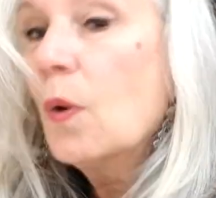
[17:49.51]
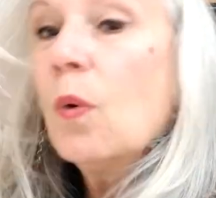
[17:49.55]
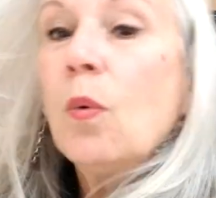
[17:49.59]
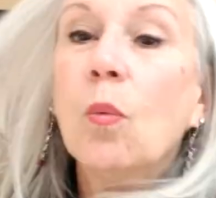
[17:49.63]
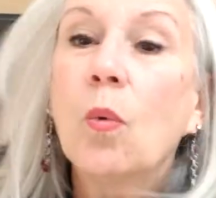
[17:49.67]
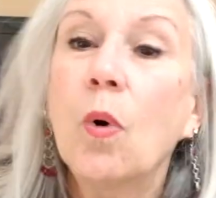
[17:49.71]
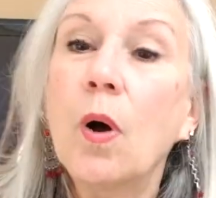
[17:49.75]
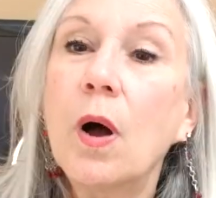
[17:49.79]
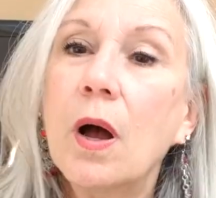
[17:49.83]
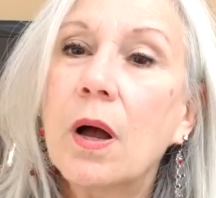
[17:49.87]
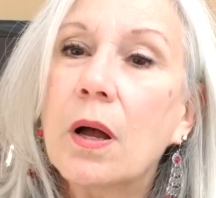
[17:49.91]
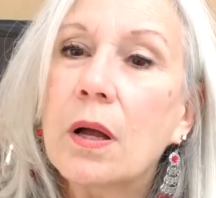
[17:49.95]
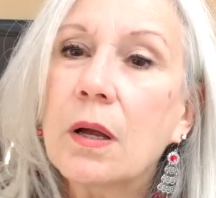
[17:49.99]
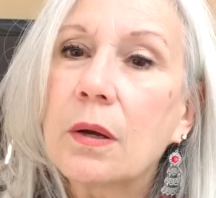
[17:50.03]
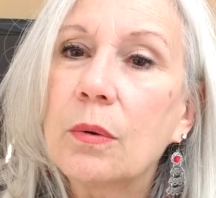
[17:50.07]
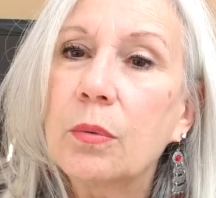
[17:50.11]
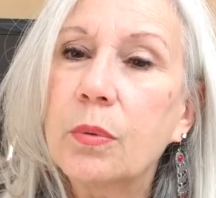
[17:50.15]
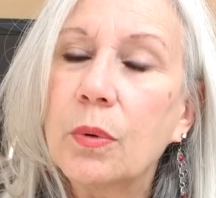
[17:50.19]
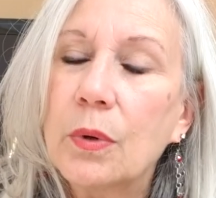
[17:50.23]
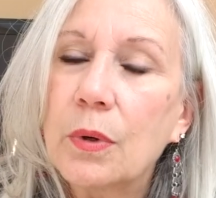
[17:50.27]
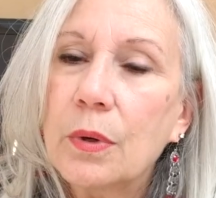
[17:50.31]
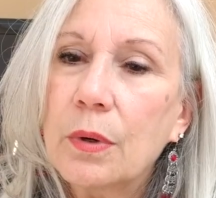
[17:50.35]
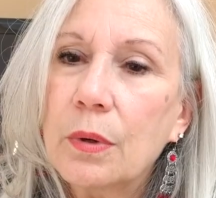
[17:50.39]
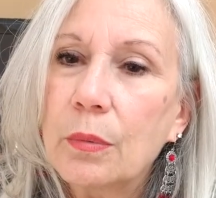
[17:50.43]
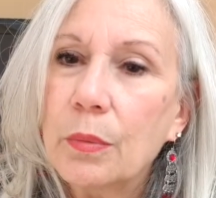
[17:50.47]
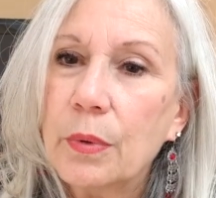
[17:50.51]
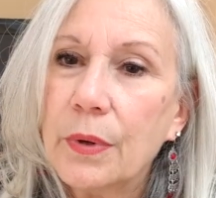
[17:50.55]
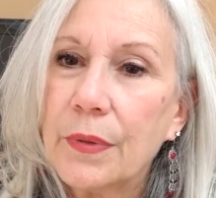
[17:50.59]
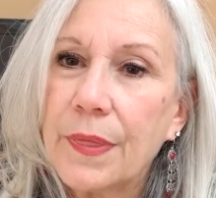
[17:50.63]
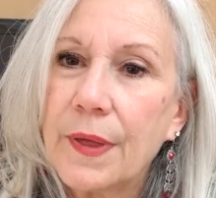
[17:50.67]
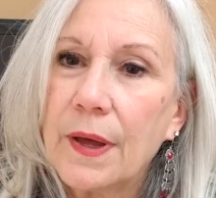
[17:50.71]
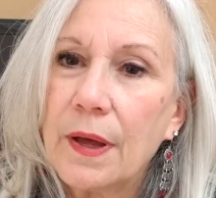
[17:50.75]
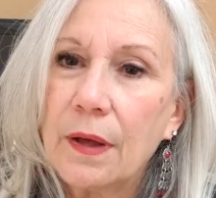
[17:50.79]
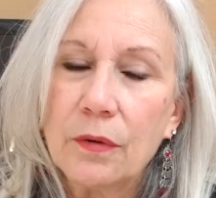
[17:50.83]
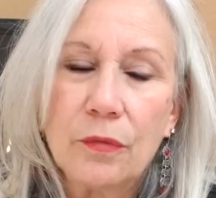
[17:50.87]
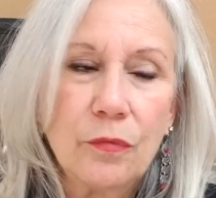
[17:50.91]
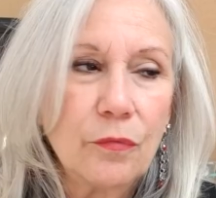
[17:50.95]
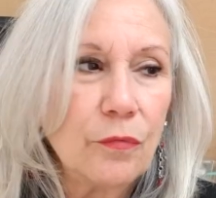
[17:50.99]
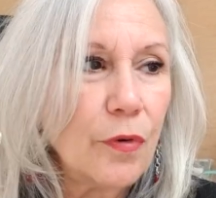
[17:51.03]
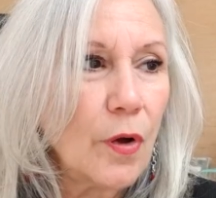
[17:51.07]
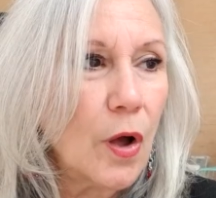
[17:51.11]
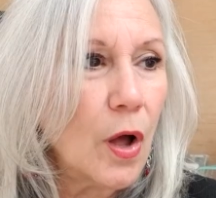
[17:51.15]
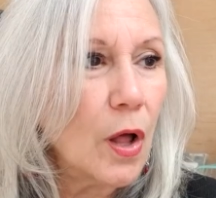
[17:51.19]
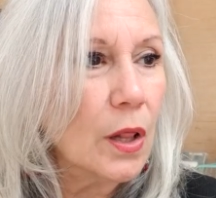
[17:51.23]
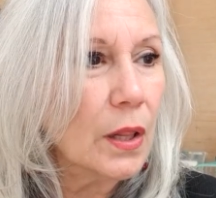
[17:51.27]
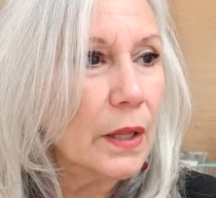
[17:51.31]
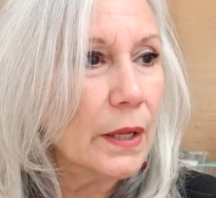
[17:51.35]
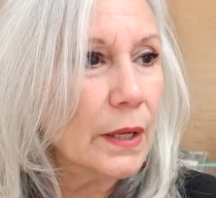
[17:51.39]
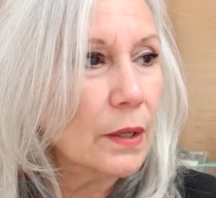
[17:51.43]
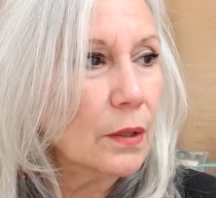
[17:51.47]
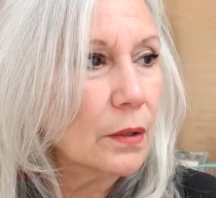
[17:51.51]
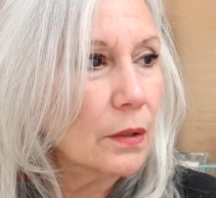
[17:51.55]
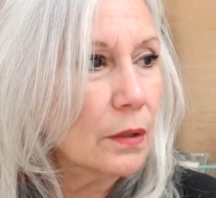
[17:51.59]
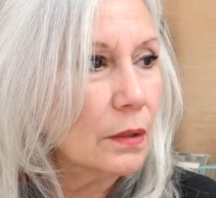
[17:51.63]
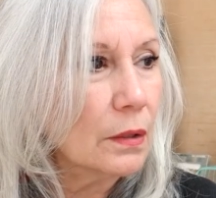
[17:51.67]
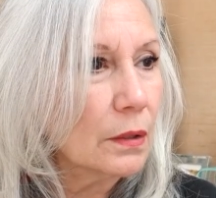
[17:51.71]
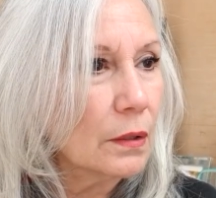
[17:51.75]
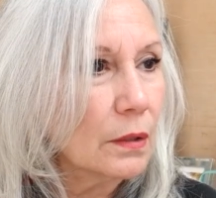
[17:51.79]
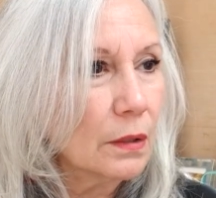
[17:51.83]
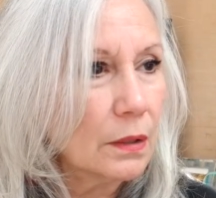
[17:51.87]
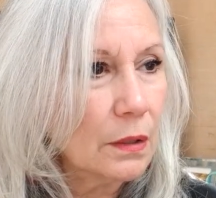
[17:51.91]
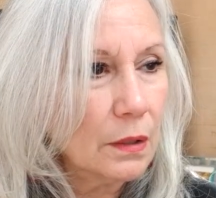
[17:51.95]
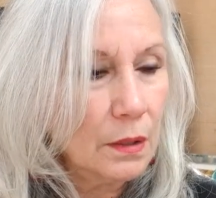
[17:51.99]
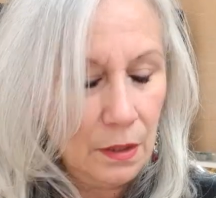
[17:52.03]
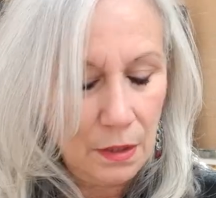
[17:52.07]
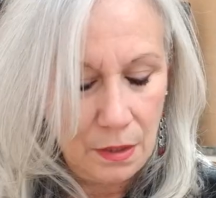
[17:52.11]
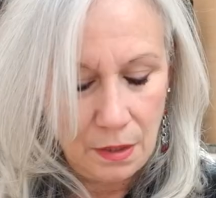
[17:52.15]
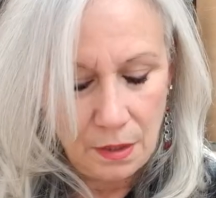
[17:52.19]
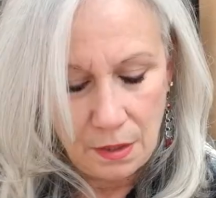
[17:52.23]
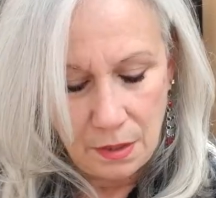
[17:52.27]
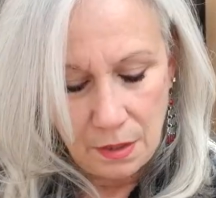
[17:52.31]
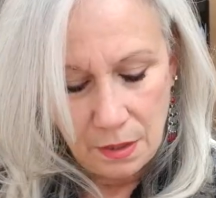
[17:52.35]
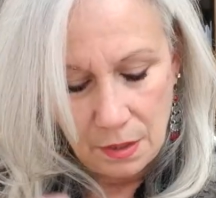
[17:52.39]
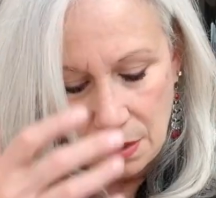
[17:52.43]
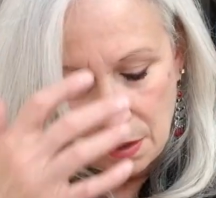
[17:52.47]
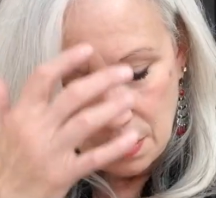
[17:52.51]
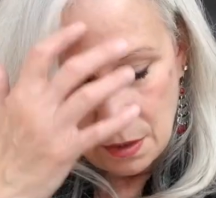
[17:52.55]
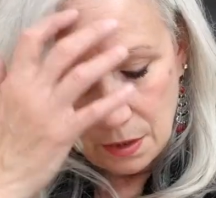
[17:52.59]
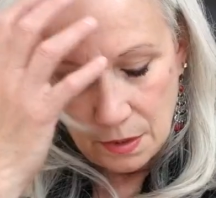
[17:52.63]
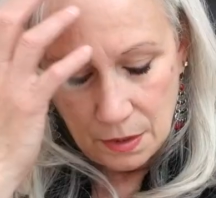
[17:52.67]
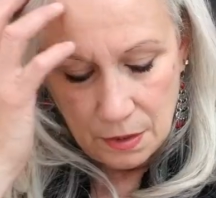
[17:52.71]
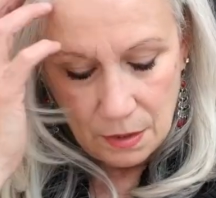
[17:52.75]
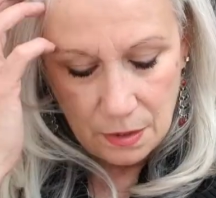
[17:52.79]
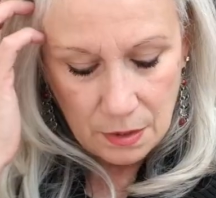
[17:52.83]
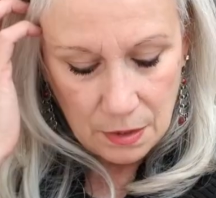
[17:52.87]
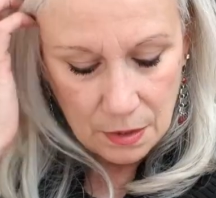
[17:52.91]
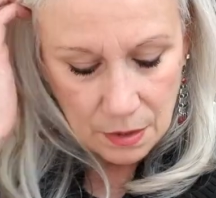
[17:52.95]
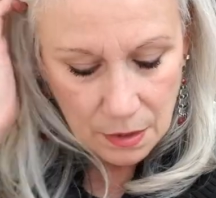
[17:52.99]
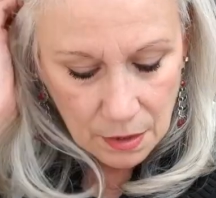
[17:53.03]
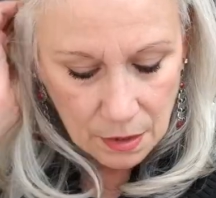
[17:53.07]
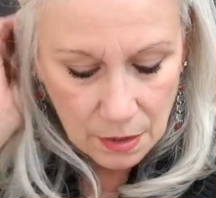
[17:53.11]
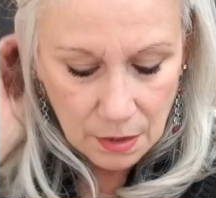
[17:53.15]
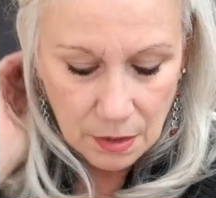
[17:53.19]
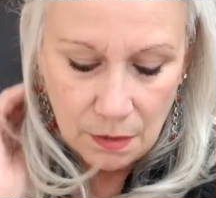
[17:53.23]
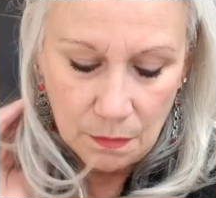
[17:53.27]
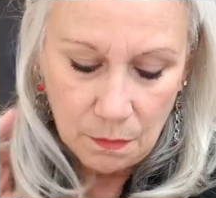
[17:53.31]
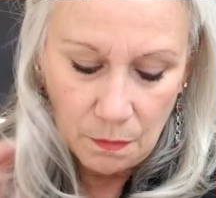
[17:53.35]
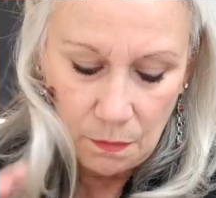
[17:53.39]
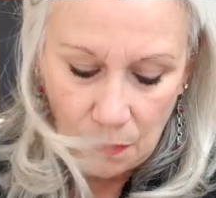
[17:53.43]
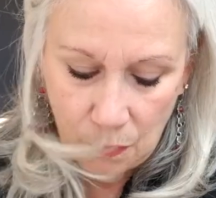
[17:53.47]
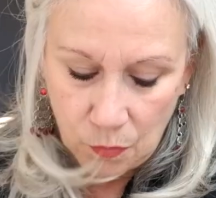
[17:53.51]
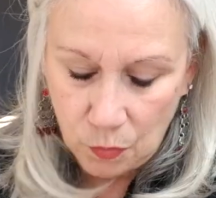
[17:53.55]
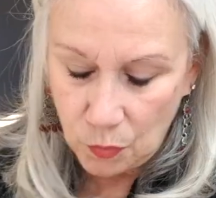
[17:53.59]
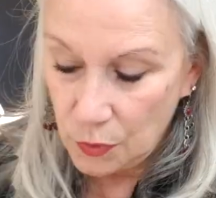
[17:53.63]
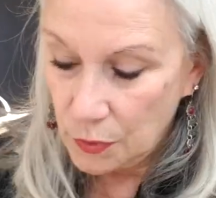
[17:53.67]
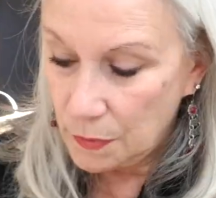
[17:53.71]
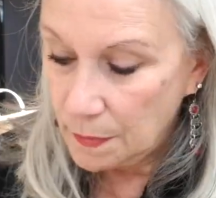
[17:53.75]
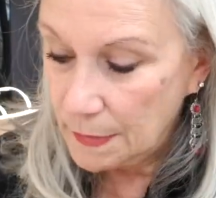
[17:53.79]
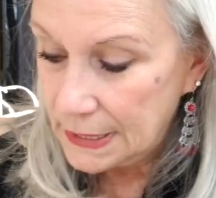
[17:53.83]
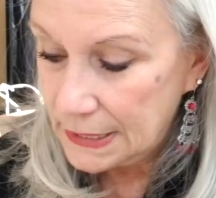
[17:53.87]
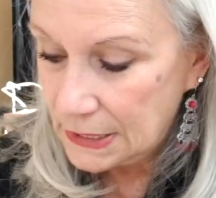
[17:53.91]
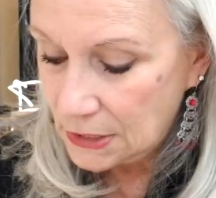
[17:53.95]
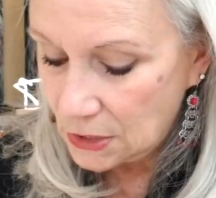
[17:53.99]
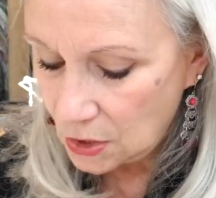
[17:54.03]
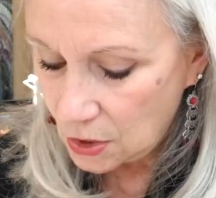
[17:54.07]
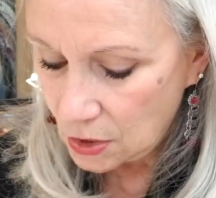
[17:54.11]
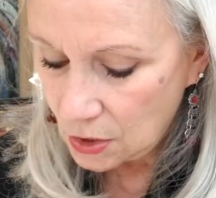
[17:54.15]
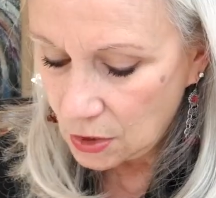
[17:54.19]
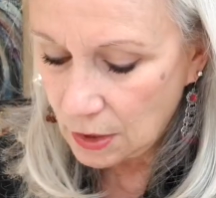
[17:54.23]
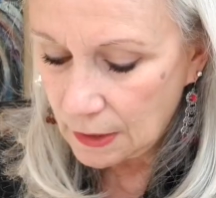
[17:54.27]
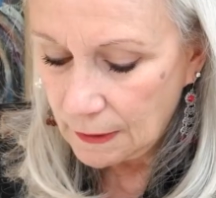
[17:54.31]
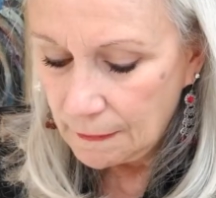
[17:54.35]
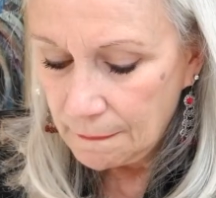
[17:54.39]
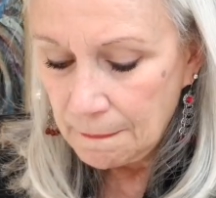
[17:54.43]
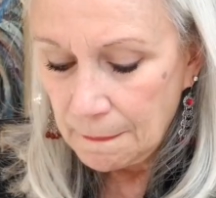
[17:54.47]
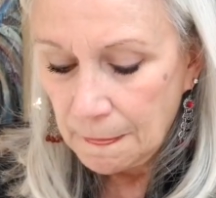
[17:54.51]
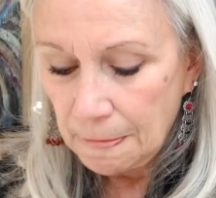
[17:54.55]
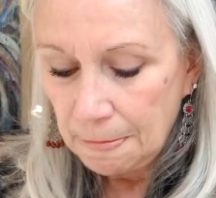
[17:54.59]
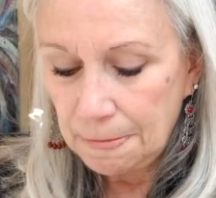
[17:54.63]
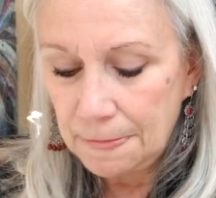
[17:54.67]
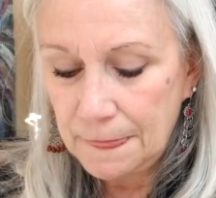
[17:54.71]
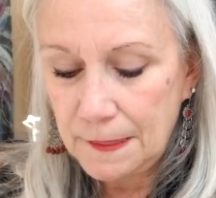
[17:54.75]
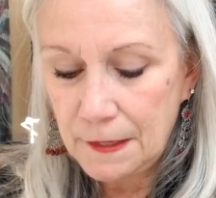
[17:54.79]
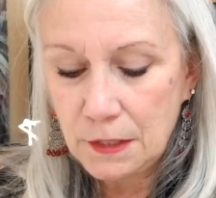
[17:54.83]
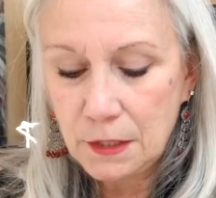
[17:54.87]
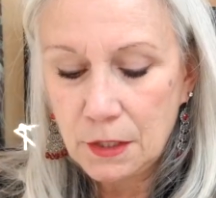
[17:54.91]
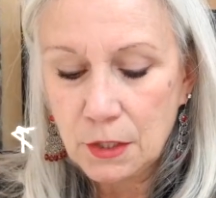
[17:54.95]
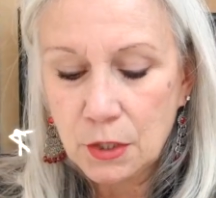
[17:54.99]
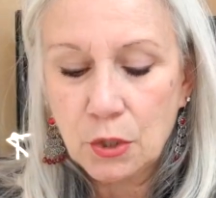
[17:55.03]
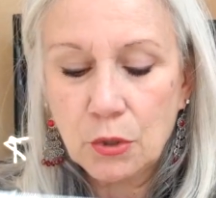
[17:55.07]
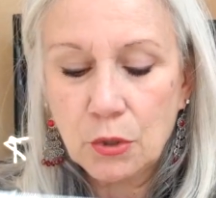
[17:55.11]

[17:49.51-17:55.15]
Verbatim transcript: walk without falling um, with my dog. The